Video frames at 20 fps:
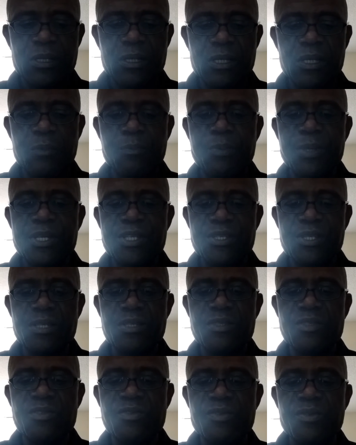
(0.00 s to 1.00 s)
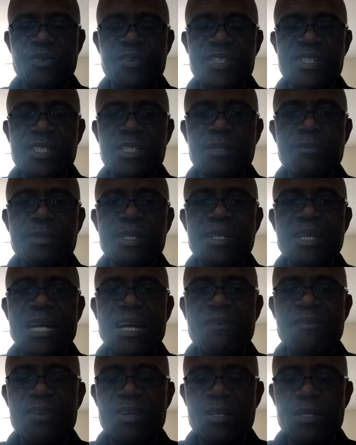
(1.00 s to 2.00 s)
the patient's reasonably
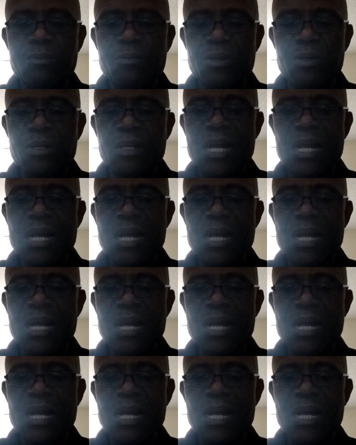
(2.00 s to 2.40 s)
available